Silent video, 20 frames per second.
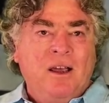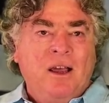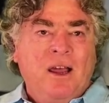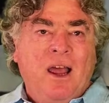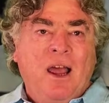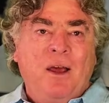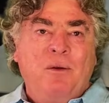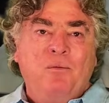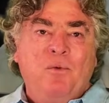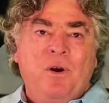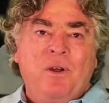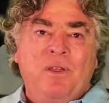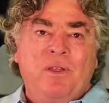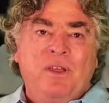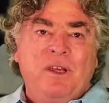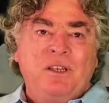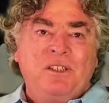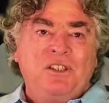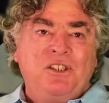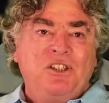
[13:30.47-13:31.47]
And where
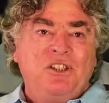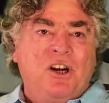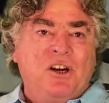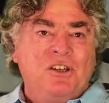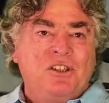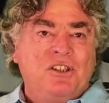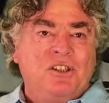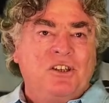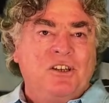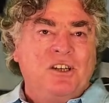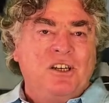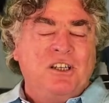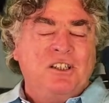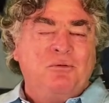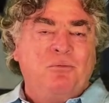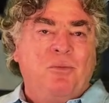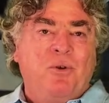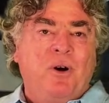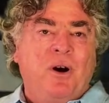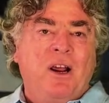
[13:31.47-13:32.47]
this juncture is
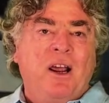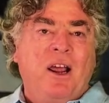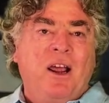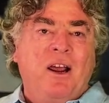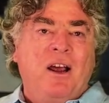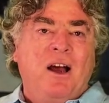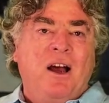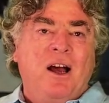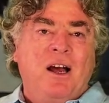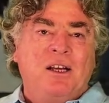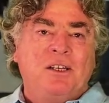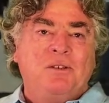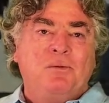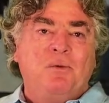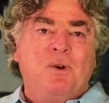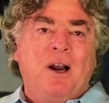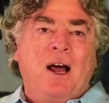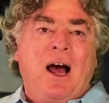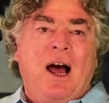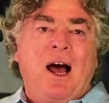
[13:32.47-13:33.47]
bringing us,
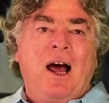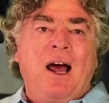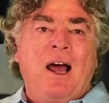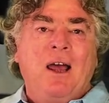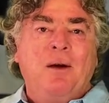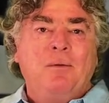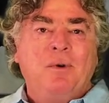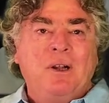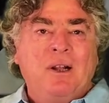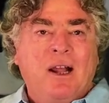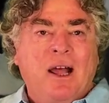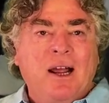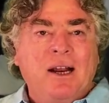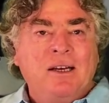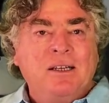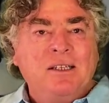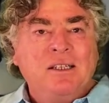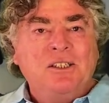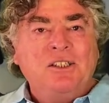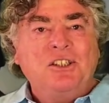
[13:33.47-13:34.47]
what I would
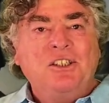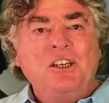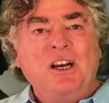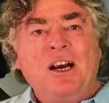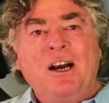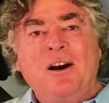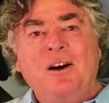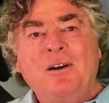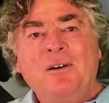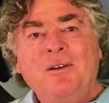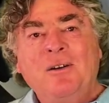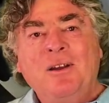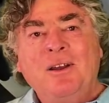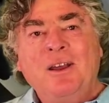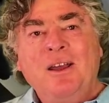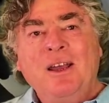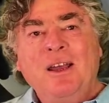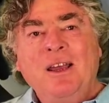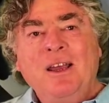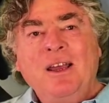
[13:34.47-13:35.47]
like to share
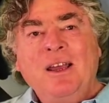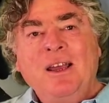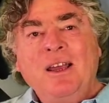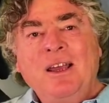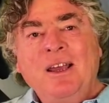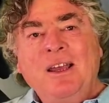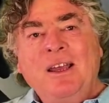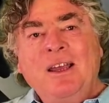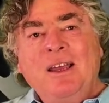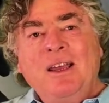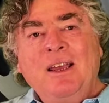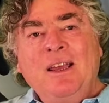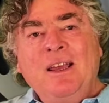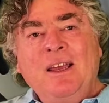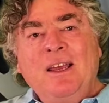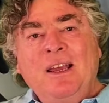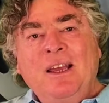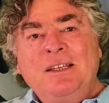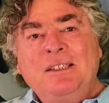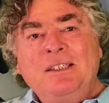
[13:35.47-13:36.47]

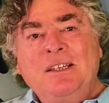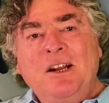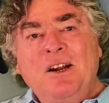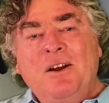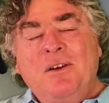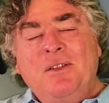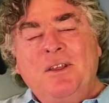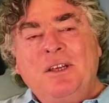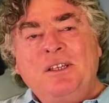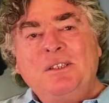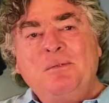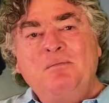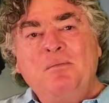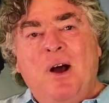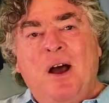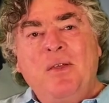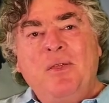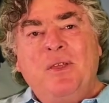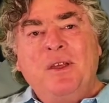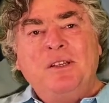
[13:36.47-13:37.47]
is, you know, this
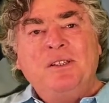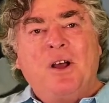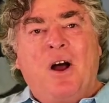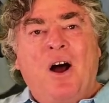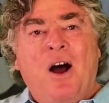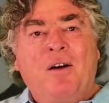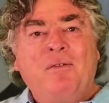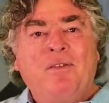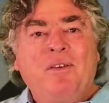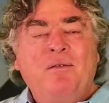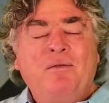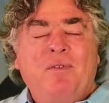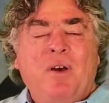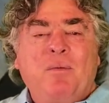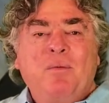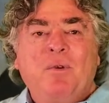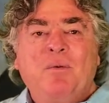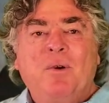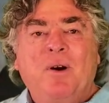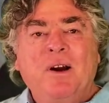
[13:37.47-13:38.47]
month is often,
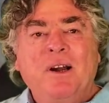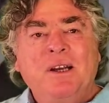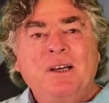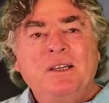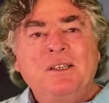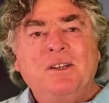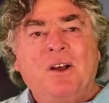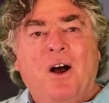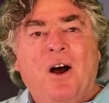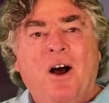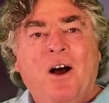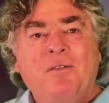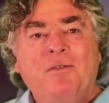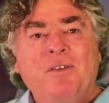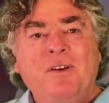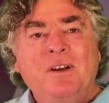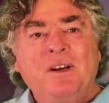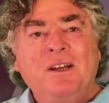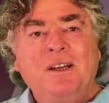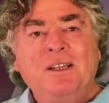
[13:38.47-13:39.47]
February is
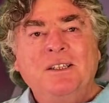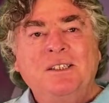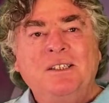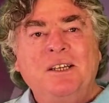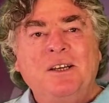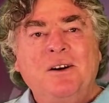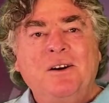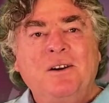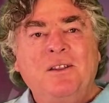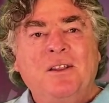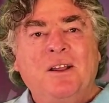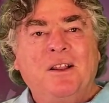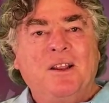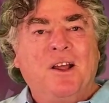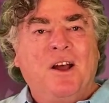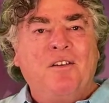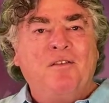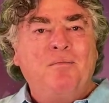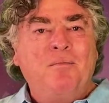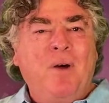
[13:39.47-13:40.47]
often considered the
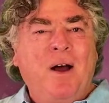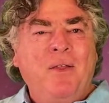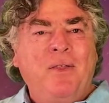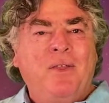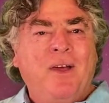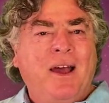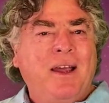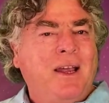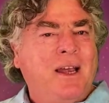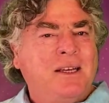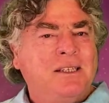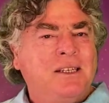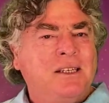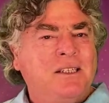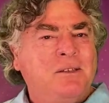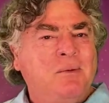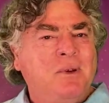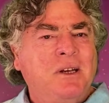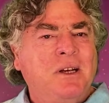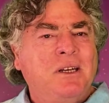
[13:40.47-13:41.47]
love month. I guess
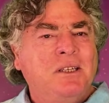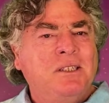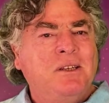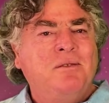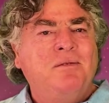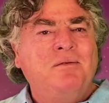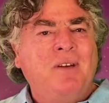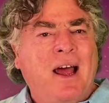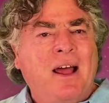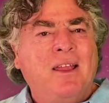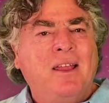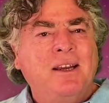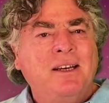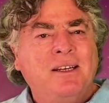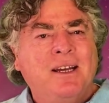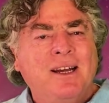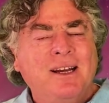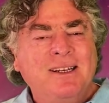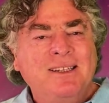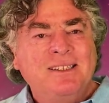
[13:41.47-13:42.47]
it's because of
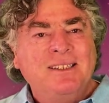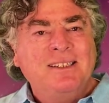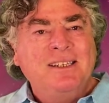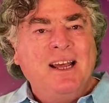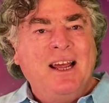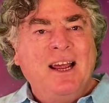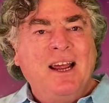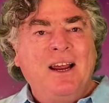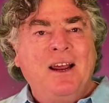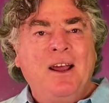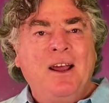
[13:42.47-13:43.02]
Valentine's Day.